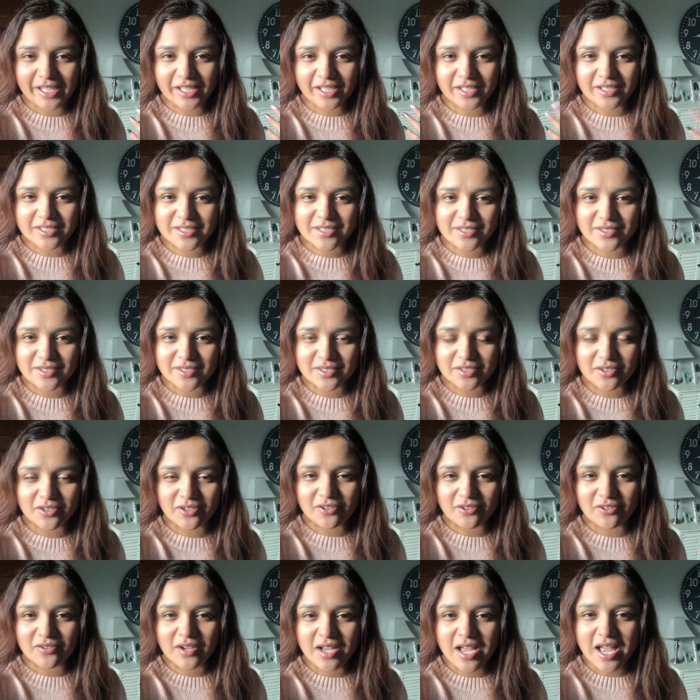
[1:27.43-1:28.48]
and as you
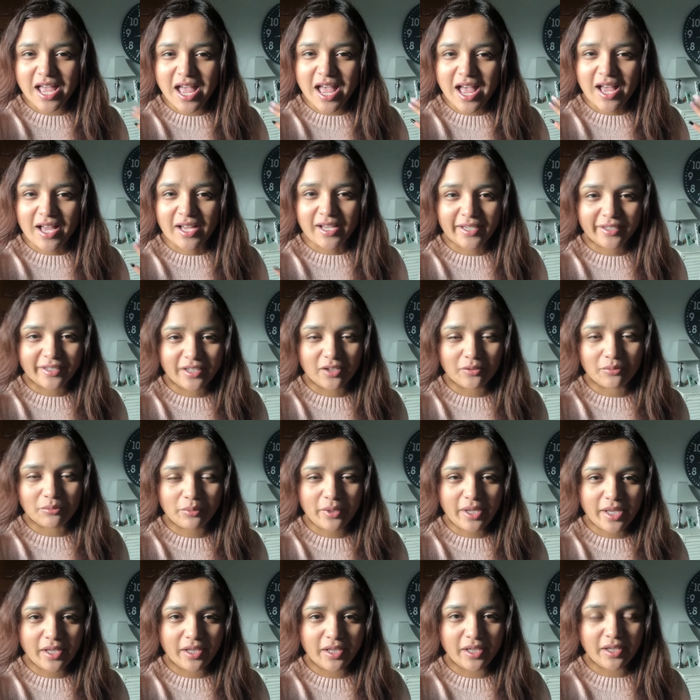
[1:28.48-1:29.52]
saw, I got
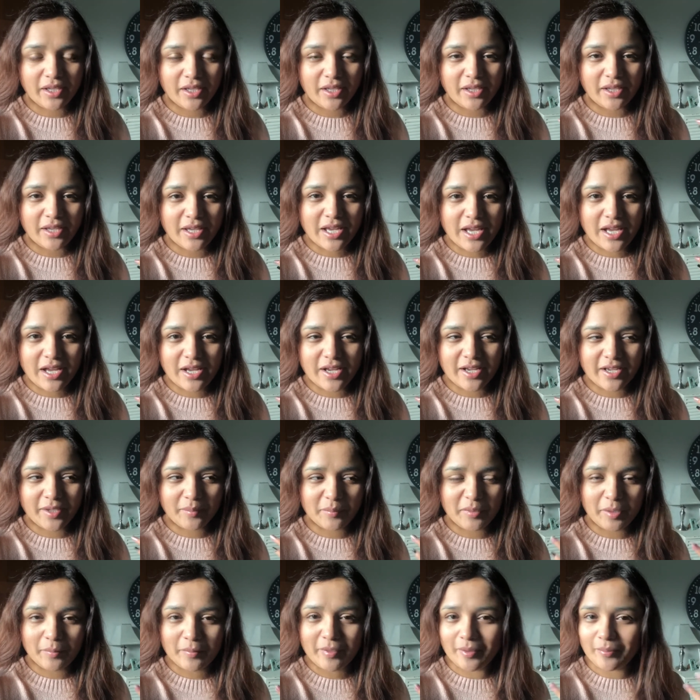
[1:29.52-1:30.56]
ready, I
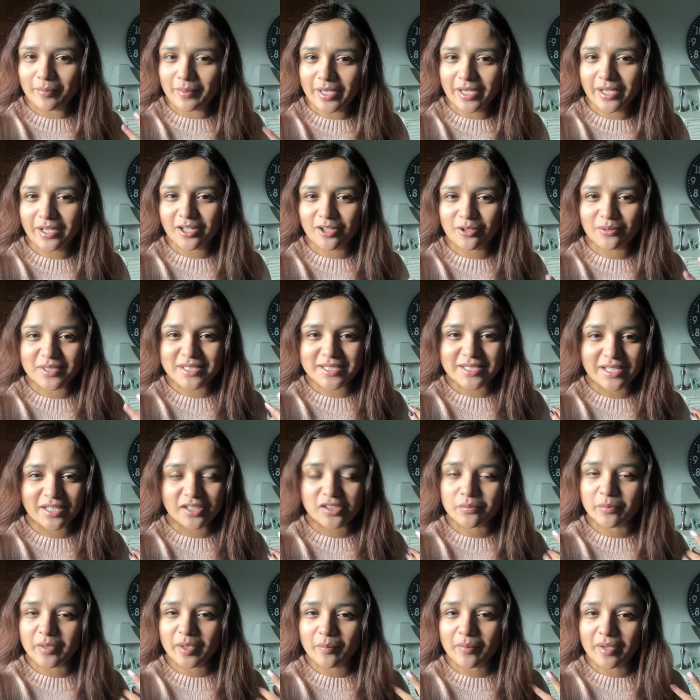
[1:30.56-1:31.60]
made my bed, I always like
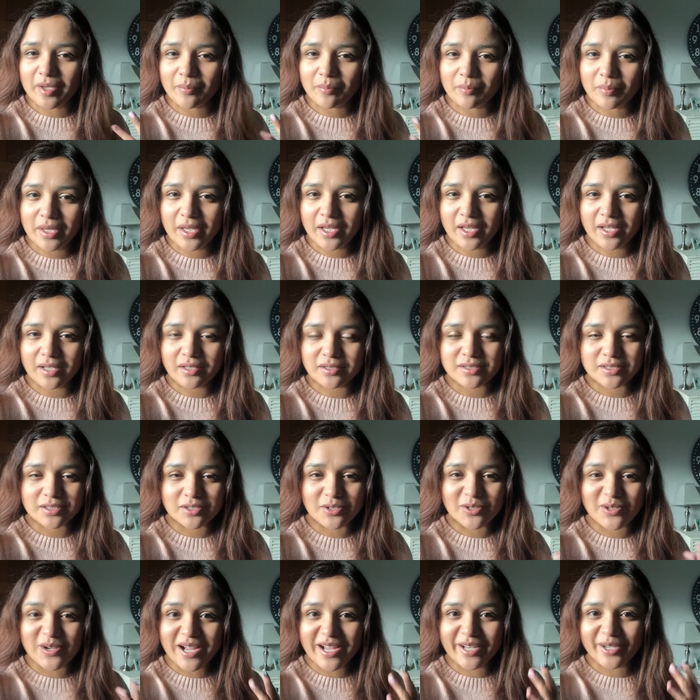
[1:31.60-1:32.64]
to make my bed
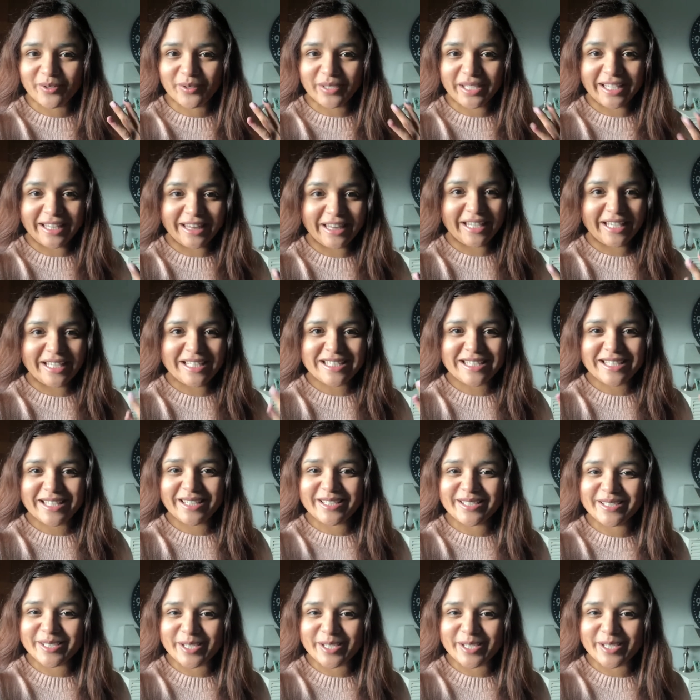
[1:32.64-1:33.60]
so I don't get lazy and